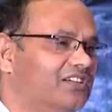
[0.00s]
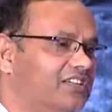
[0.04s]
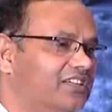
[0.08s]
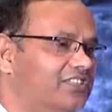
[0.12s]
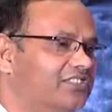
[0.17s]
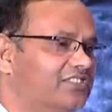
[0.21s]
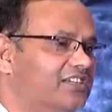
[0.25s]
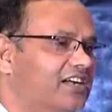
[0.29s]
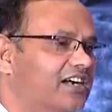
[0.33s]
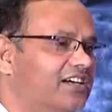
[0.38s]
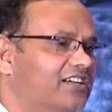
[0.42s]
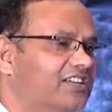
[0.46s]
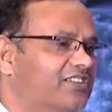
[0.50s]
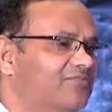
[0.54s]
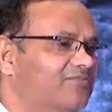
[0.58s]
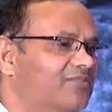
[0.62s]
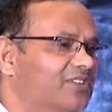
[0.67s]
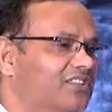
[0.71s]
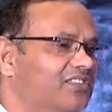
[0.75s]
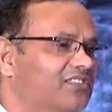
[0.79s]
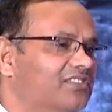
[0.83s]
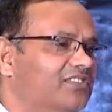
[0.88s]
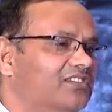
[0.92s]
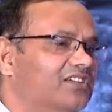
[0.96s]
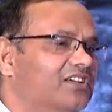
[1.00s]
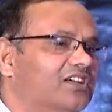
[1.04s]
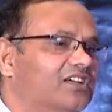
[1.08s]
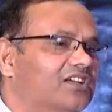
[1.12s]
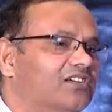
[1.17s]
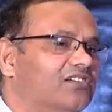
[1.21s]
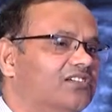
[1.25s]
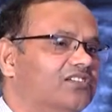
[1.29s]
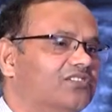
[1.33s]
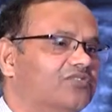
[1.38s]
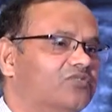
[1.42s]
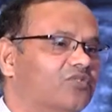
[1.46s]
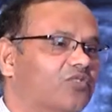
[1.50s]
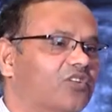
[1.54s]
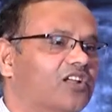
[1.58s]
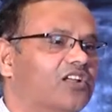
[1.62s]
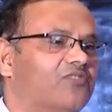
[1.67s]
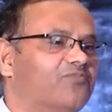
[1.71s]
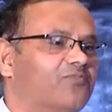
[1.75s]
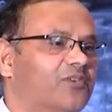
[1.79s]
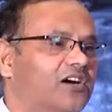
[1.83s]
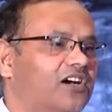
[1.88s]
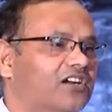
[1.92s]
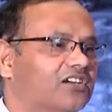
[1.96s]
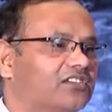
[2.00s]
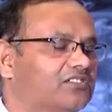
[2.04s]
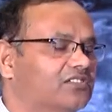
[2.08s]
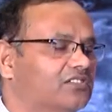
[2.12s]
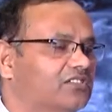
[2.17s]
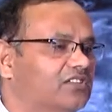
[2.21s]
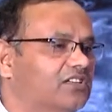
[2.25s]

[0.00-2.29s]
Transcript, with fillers: starting with solar park,